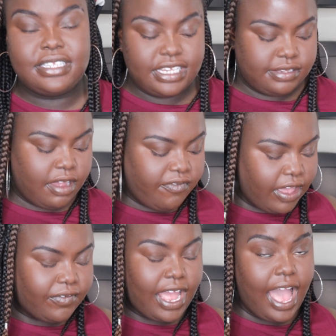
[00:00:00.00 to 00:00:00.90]
This is my
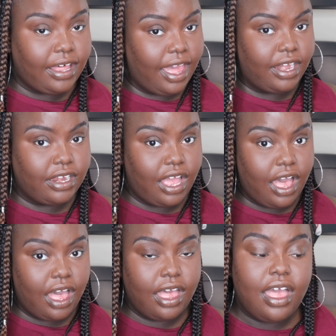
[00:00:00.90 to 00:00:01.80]
favorite highlighter,
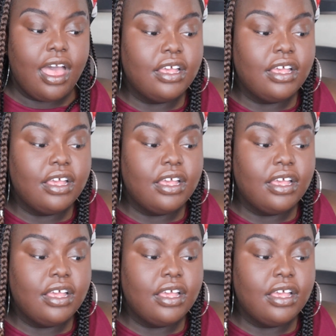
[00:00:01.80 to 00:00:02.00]
y'all.